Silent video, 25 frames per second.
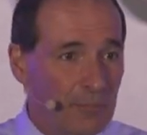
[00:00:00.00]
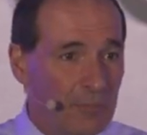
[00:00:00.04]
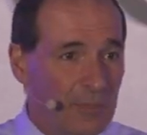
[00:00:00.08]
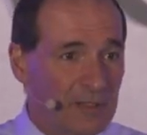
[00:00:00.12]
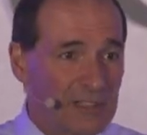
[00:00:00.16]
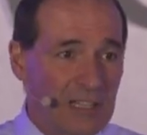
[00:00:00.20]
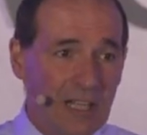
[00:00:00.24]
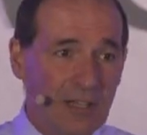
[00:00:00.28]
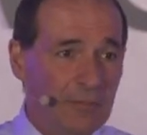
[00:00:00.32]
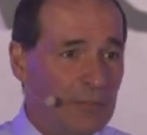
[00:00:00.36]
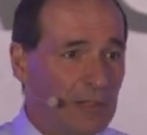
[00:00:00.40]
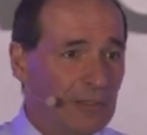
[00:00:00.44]

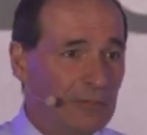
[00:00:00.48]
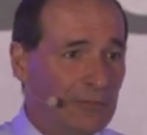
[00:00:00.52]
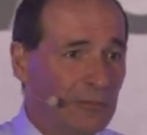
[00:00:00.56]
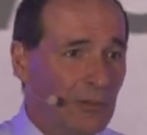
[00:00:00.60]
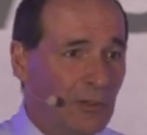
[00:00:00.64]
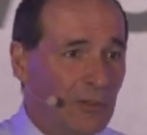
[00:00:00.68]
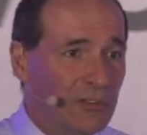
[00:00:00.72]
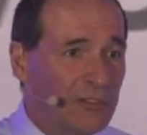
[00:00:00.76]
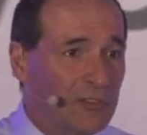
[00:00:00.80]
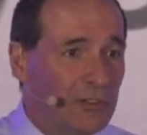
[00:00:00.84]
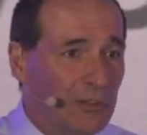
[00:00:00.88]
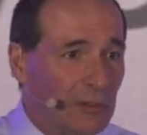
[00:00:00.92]
but I'm being
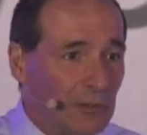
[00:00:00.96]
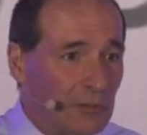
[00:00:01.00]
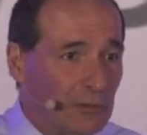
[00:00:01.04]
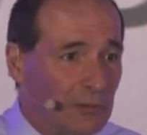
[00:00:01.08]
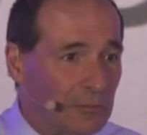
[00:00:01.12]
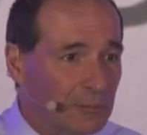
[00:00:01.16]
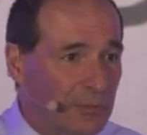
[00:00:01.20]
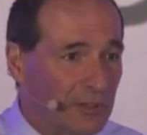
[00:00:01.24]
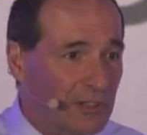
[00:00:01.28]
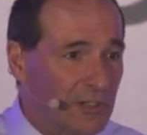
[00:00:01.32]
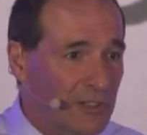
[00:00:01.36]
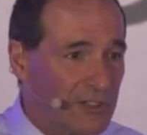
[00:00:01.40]
forced to
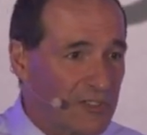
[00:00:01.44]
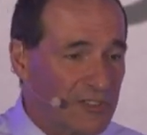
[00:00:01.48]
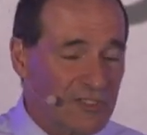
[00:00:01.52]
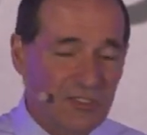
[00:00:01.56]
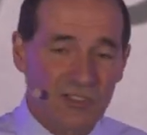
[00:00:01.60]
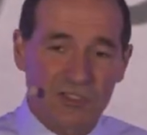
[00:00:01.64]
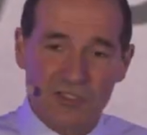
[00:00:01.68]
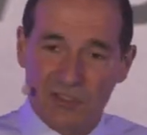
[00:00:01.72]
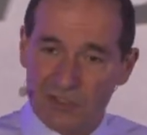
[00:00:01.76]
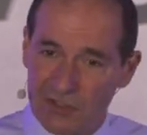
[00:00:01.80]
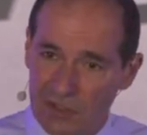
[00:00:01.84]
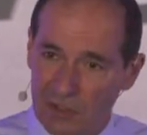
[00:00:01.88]
because
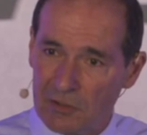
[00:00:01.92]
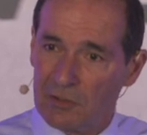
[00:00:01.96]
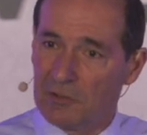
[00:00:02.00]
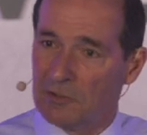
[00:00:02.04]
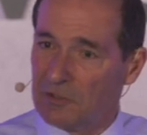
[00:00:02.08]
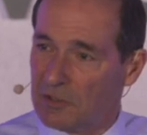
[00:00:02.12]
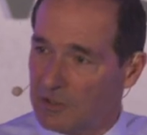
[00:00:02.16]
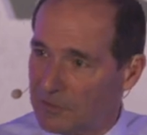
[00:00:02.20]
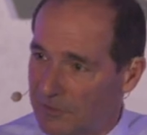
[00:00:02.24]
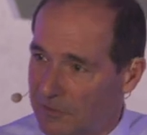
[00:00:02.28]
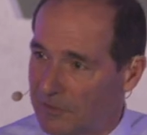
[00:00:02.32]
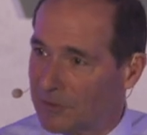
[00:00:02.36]

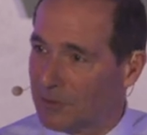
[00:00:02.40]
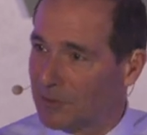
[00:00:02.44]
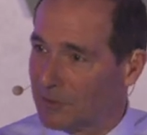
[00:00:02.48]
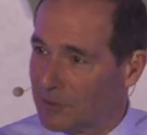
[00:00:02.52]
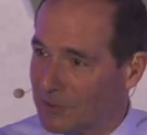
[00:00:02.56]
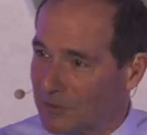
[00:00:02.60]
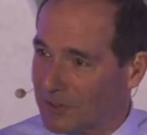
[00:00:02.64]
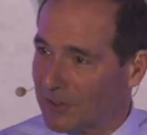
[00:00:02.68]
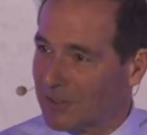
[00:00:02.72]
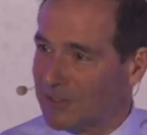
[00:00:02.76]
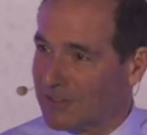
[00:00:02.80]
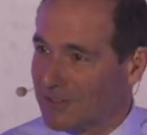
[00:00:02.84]
so few
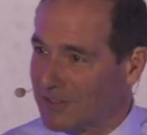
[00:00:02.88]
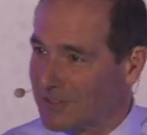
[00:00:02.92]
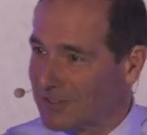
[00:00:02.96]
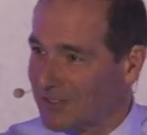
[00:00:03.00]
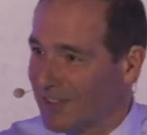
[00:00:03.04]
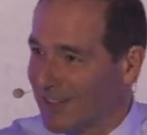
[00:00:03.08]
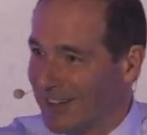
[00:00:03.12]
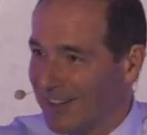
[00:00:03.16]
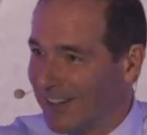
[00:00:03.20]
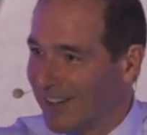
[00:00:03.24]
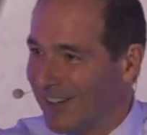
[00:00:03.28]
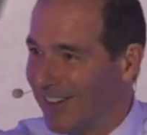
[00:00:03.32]

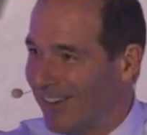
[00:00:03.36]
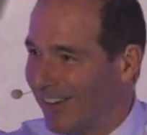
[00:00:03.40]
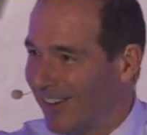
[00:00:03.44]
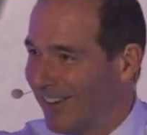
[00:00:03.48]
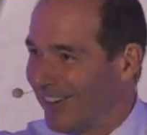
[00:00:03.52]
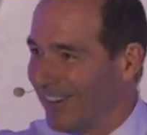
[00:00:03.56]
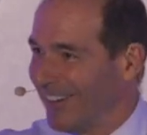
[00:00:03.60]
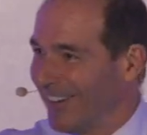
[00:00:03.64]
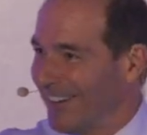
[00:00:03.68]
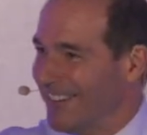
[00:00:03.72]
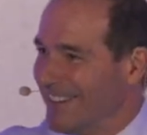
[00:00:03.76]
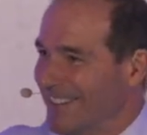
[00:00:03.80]
traders
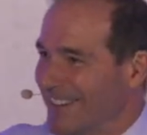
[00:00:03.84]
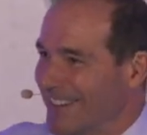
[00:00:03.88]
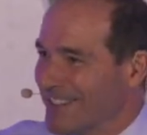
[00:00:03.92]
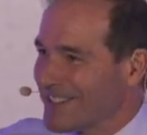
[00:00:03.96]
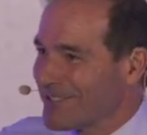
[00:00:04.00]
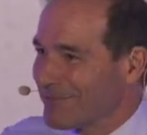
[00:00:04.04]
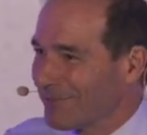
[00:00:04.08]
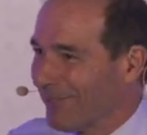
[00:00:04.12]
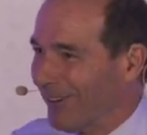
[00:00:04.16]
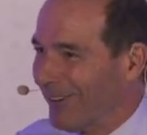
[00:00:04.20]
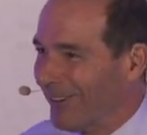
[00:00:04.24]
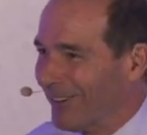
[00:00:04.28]
are in
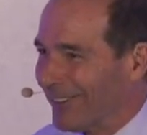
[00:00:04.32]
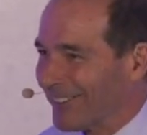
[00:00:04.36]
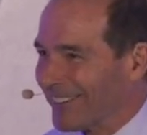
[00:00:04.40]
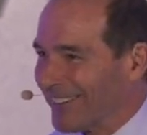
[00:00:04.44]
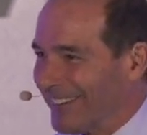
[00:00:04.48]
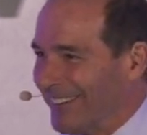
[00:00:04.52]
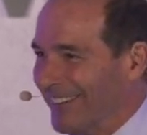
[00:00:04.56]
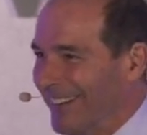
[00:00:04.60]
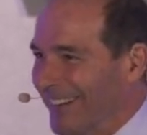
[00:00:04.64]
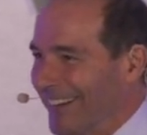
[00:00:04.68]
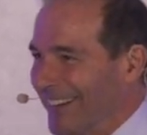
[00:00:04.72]
this world.